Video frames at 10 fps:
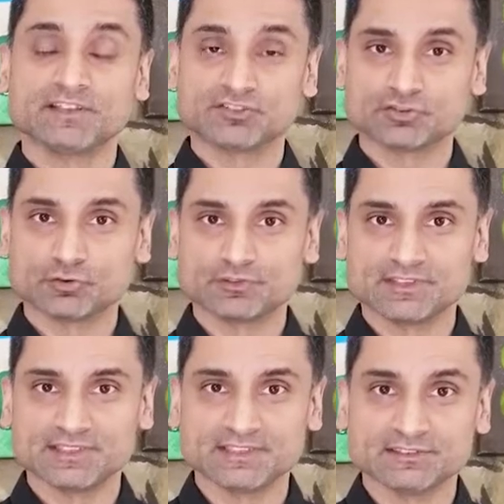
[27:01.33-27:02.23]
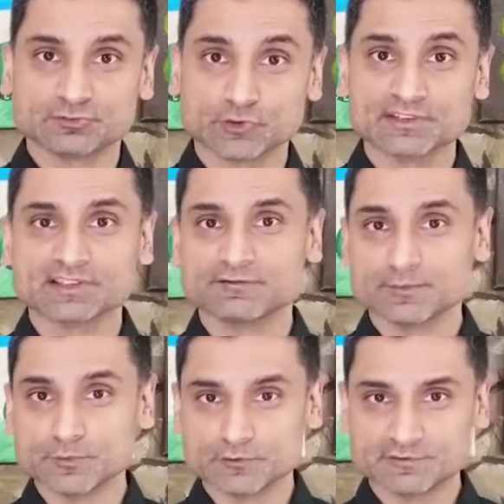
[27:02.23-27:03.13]
show the strength of a
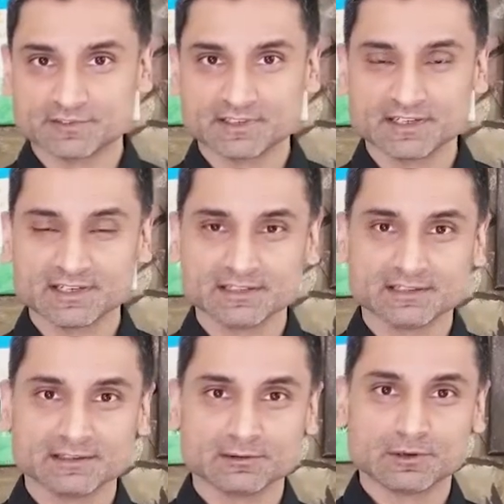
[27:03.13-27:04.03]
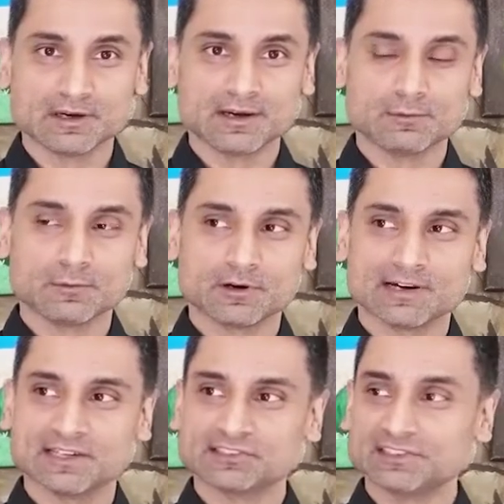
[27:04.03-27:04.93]
move,
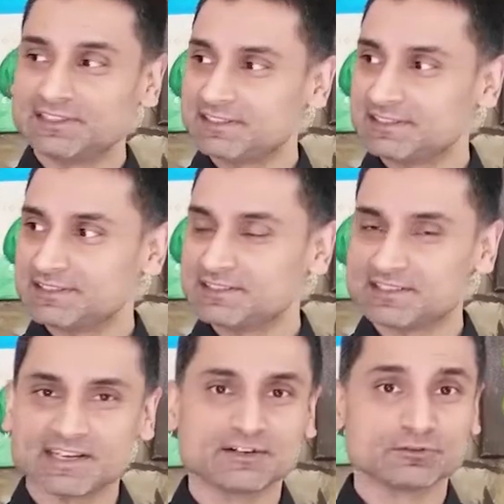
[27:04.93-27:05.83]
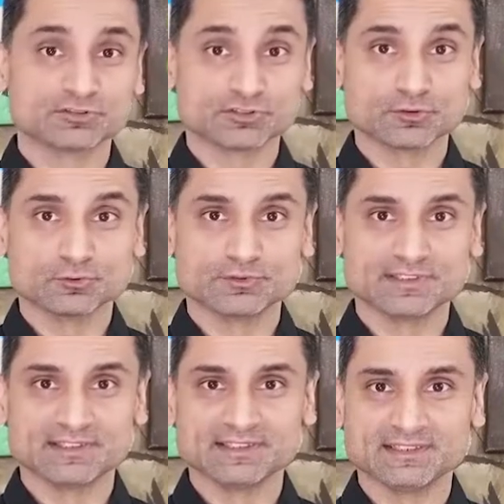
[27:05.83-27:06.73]
whereas leading indicators show
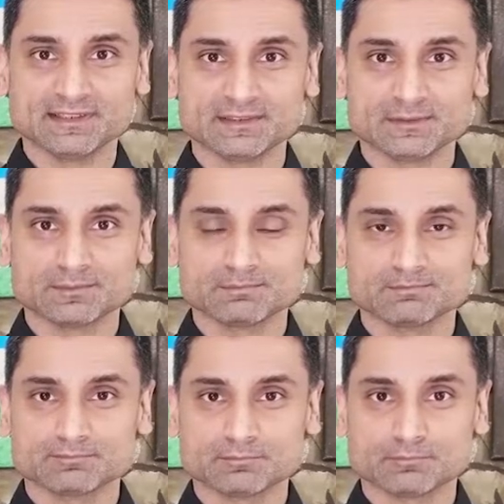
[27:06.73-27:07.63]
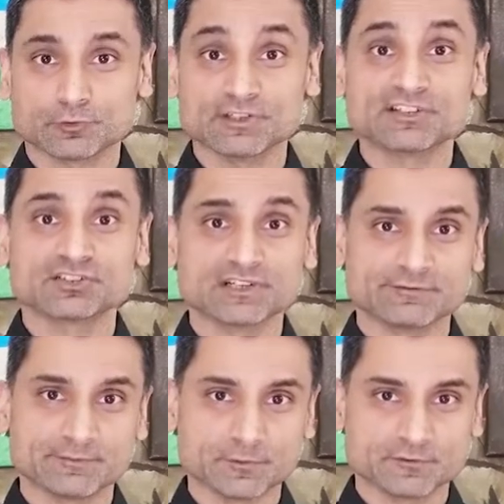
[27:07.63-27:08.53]
the prediction of a
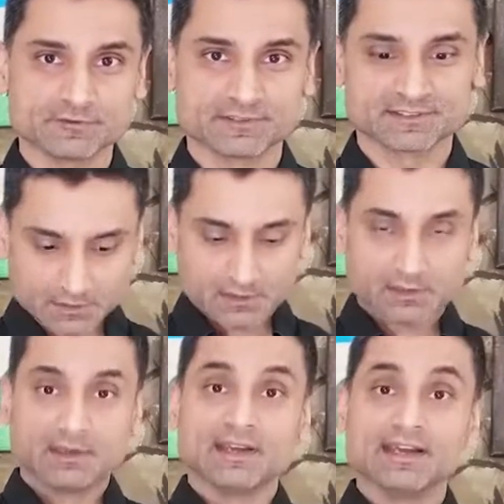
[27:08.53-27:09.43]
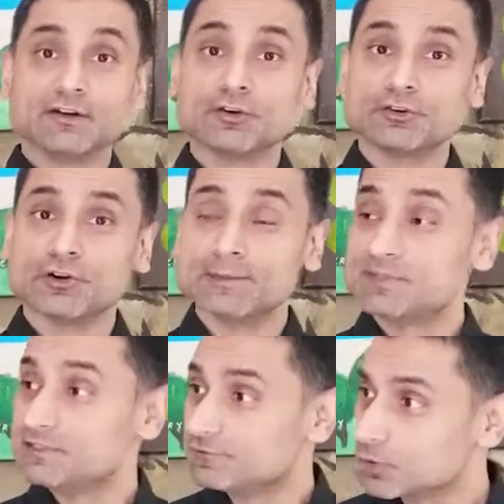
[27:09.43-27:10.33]
move. And on your
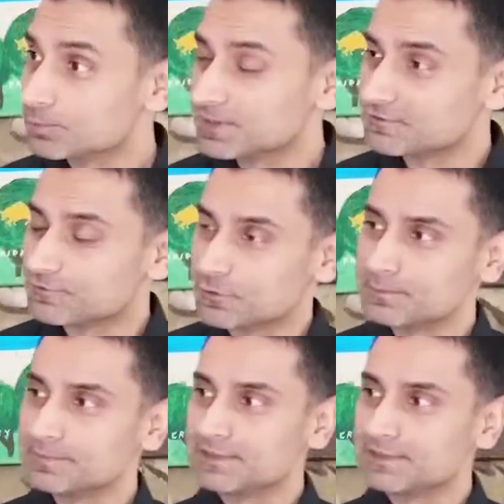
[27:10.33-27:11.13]
MT4 platform,